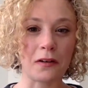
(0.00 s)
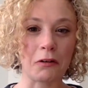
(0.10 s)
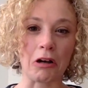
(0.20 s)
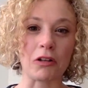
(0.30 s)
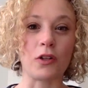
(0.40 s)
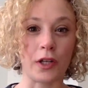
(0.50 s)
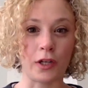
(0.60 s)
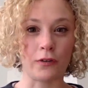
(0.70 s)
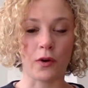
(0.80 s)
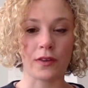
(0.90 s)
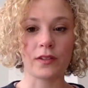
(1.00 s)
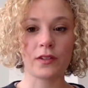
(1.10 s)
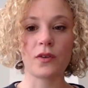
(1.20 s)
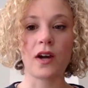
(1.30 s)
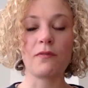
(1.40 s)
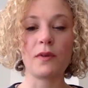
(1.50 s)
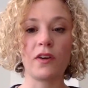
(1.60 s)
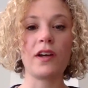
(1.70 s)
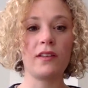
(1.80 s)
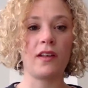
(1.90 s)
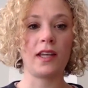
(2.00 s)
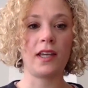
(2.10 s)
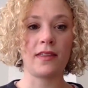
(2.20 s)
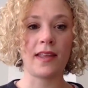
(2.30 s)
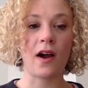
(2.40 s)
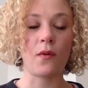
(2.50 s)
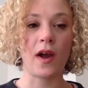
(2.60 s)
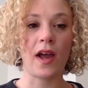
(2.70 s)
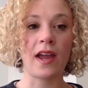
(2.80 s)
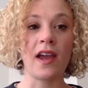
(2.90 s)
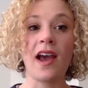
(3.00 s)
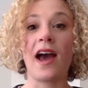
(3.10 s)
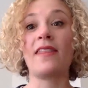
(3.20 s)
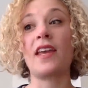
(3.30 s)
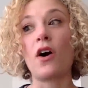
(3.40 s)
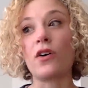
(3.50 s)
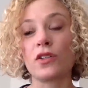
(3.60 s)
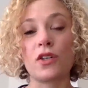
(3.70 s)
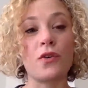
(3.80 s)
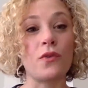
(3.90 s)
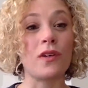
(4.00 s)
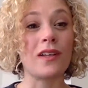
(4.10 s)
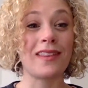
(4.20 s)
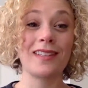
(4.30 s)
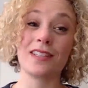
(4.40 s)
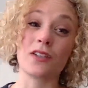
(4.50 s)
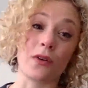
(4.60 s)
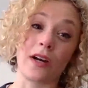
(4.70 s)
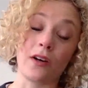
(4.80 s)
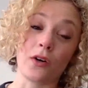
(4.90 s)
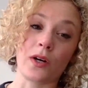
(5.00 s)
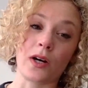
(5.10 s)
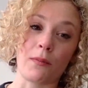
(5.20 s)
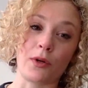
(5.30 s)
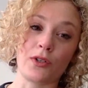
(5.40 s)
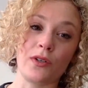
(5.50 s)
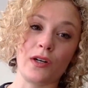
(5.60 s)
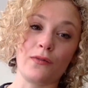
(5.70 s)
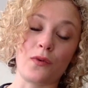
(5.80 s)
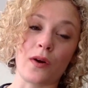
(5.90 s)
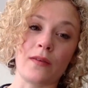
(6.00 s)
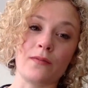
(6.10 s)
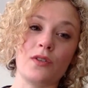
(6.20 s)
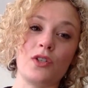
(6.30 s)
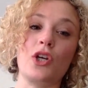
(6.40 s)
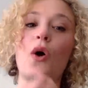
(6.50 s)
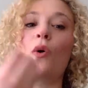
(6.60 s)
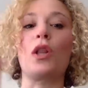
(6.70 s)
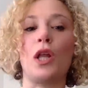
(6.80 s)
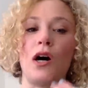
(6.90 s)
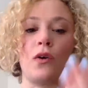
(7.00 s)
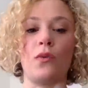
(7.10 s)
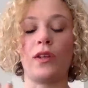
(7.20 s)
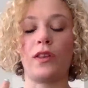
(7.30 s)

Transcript: are looking for this. So I've been very lucky in that way. And this is a great career opportunity for them to go along with